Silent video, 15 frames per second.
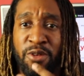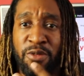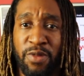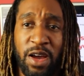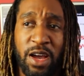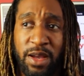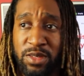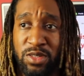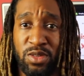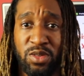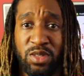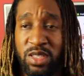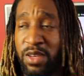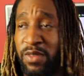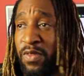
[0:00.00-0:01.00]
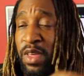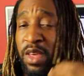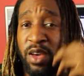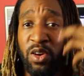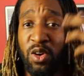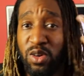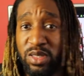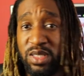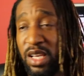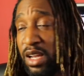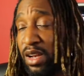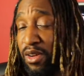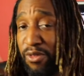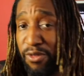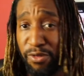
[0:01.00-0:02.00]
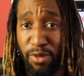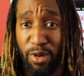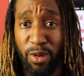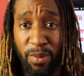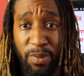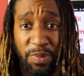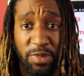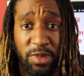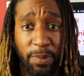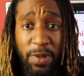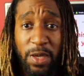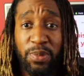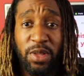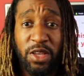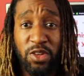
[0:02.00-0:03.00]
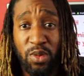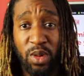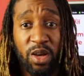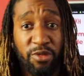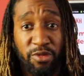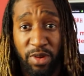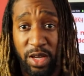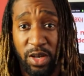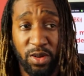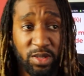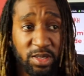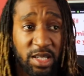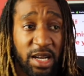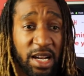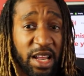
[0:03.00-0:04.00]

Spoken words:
exclusive content from the people that you love creating content.